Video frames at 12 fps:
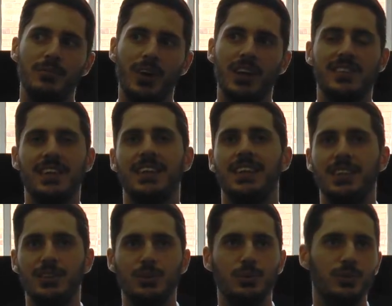Ideally
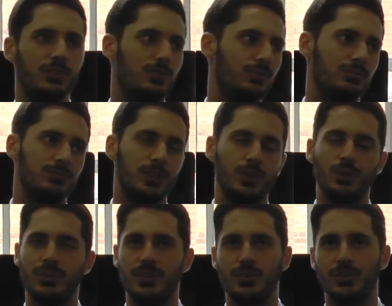you would
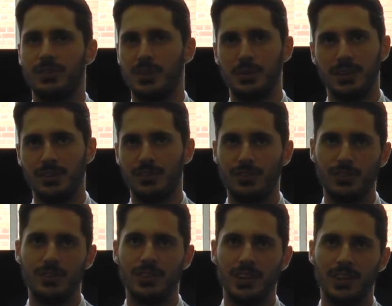record the audio in a
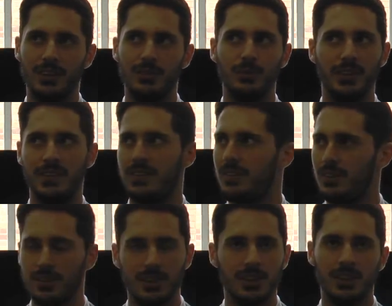studio with
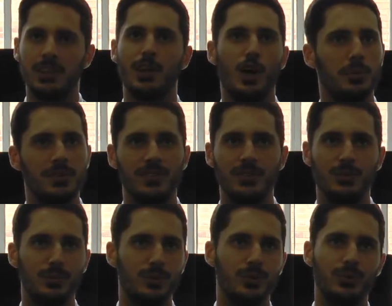carpeted
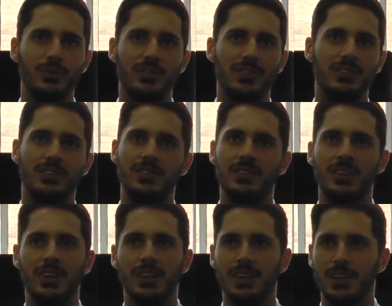walls and
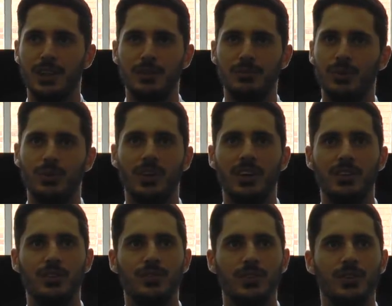all
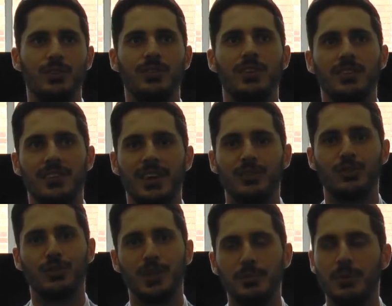kinds of acoustic sound
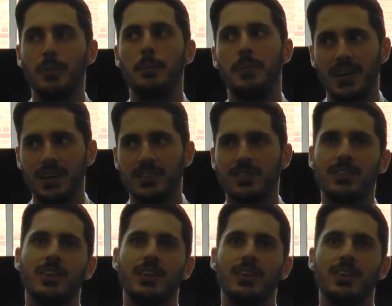treatment, but